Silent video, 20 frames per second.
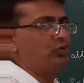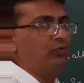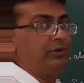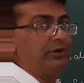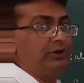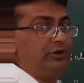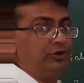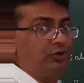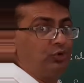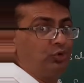to
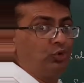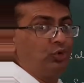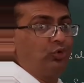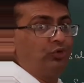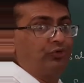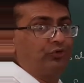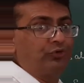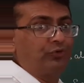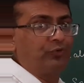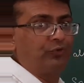be
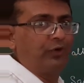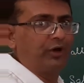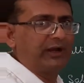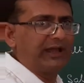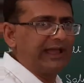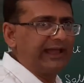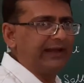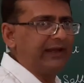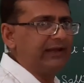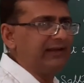used for
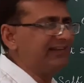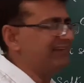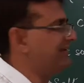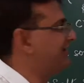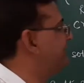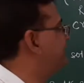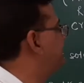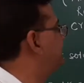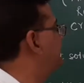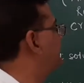
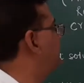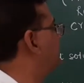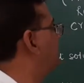analysis